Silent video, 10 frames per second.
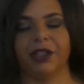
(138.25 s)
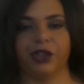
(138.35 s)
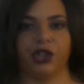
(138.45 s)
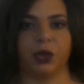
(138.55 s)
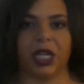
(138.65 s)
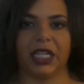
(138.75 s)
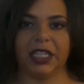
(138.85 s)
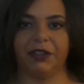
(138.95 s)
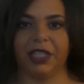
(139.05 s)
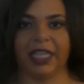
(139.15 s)
As usual, I'll
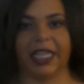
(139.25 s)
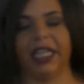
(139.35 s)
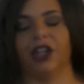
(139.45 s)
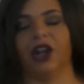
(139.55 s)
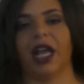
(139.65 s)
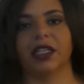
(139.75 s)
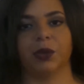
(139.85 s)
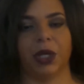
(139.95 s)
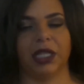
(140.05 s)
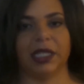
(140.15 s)
leave a link here
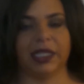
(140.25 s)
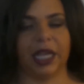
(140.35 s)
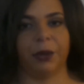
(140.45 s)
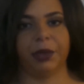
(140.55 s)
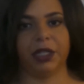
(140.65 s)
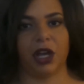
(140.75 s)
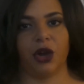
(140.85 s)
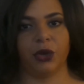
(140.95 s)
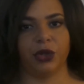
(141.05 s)
as well as down below.